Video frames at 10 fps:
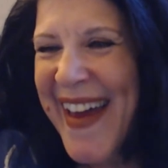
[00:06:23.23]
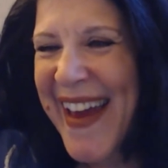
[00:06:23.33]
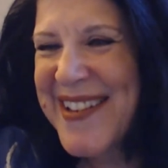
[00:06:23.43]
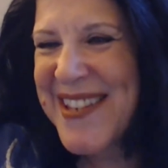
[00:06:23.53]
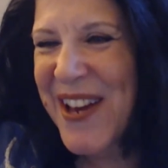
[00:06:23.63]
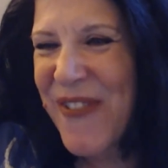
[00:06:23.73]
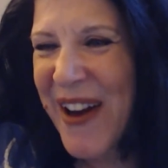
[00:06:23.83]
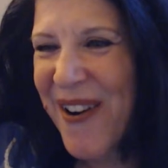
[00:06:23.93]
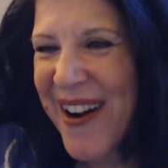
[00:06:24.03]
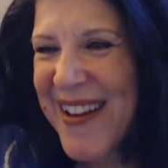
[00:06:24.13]
Hey, Jeff,
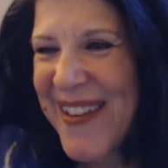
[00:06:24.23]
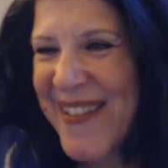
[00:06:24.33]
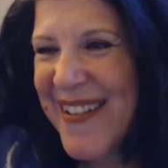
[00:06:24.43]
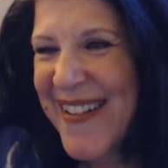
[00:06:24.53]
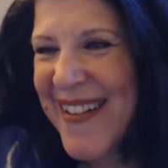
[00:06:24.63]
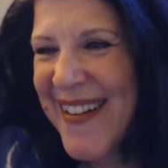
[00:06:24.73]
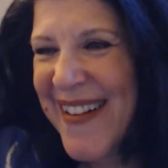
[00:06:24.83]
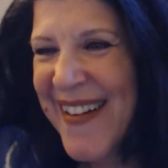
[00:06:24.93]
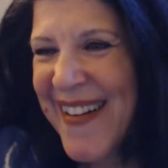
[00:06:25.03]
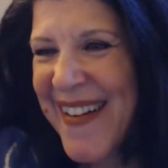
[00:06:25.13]
how are you?
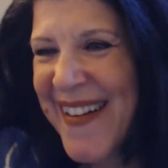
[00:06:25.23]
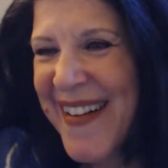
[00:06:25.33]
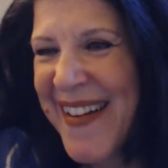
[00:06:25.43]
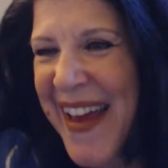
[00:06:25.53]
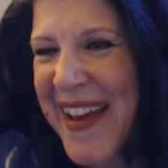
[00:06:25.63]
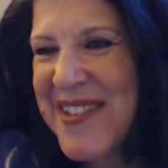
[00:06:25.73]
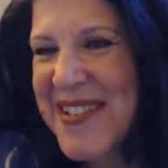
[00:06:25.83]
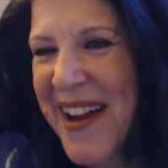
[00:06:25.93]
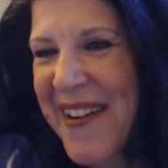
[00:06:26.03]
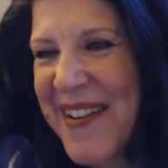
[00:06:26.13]
Hey,
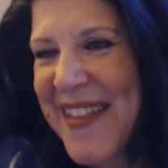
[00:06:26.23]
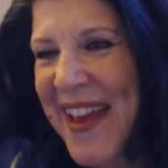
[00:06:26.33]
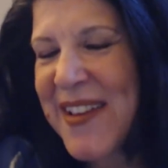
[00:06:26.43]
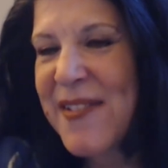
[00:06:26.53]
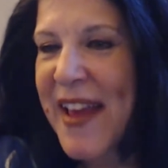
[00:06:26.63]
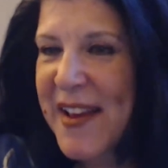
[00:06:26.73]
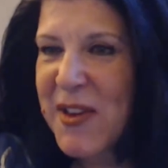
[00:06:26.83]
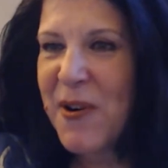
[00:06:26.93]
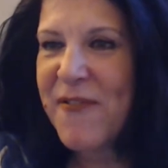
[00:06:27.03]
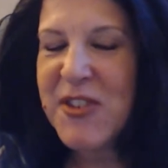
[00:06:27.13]
Jatara, thank you. Thank
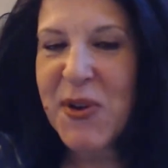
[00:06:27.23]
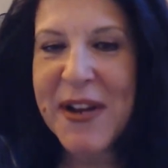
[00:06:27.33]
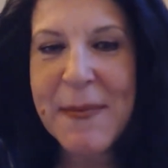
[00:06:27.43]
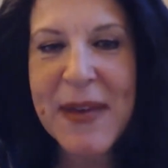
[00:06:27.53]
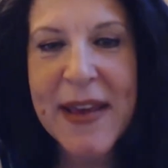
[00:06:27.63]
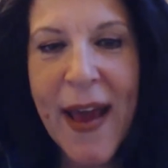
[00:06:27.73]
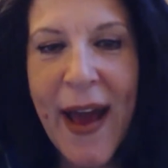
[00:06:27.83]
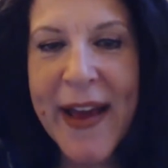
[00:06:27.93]
you all for joining me.